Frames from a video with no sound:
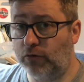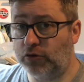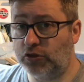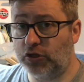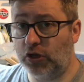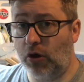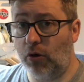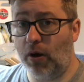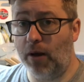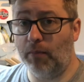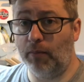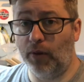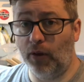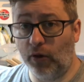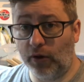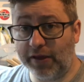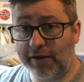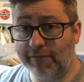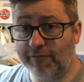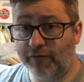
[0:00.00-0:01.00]
So I'm
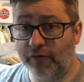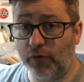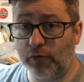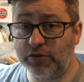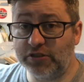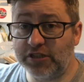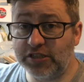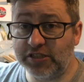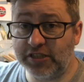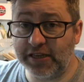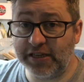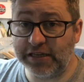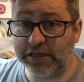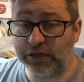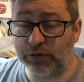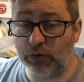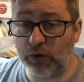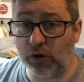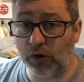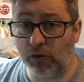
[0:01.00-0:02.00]
looking forward to seeing
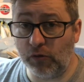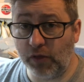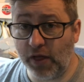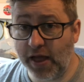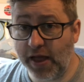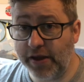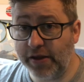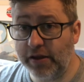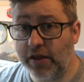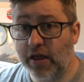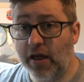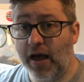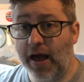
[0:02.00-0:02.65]
you all then,